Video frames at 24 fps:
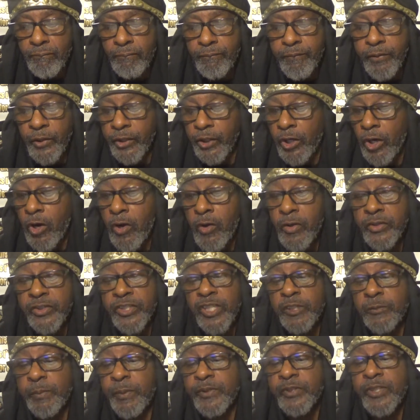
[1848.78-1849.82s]
For the earnest
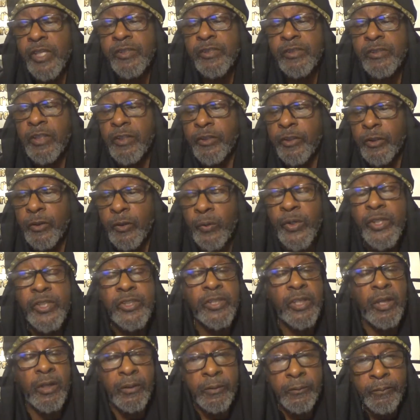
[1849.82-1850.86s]
expectation of the
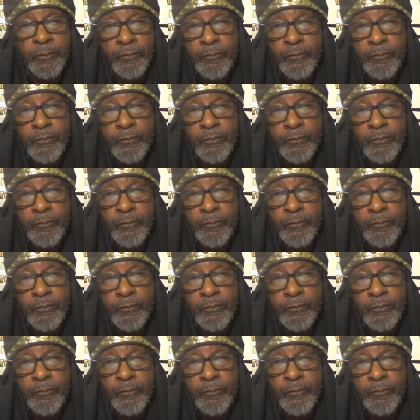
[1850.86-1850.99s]
creature.